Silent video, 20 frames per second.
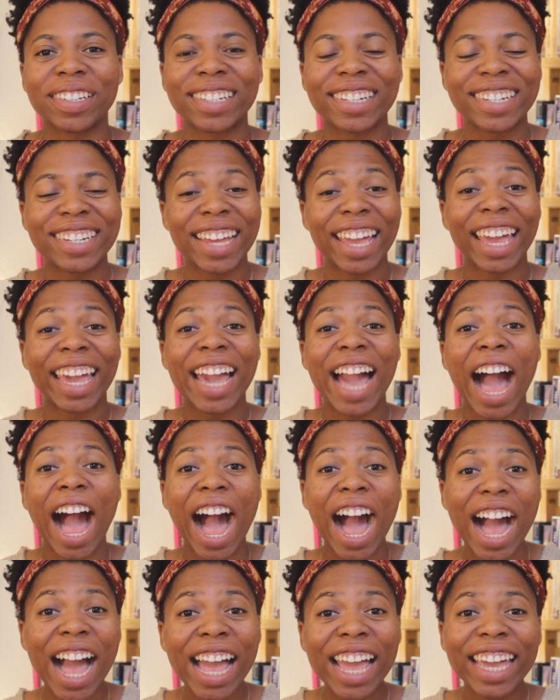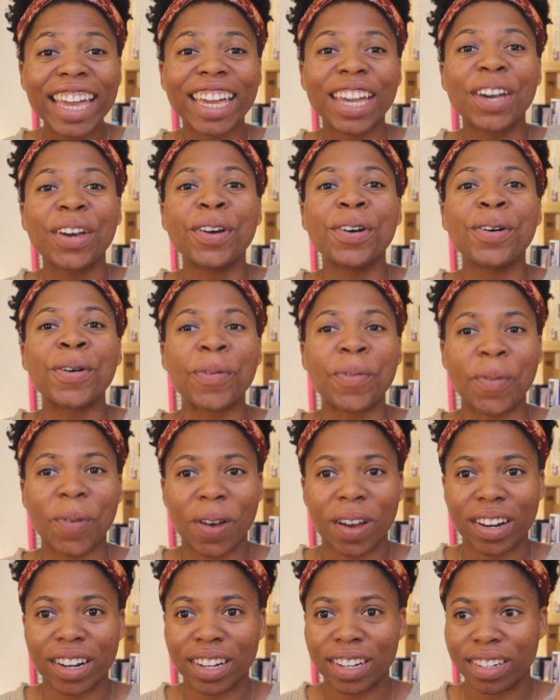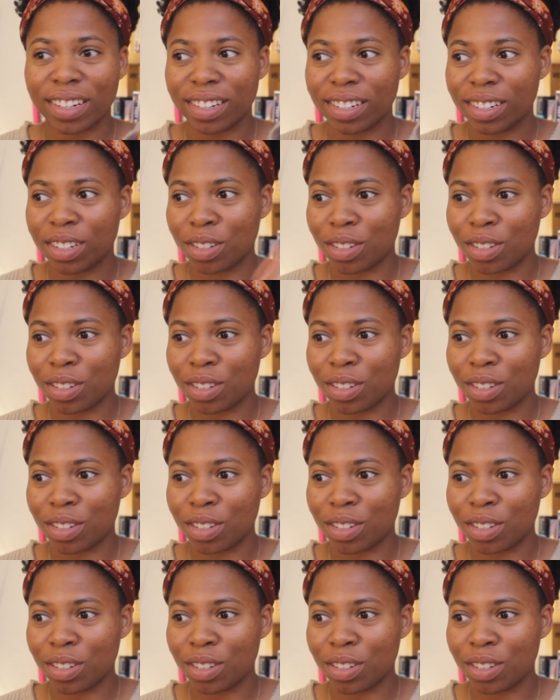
Today I wanted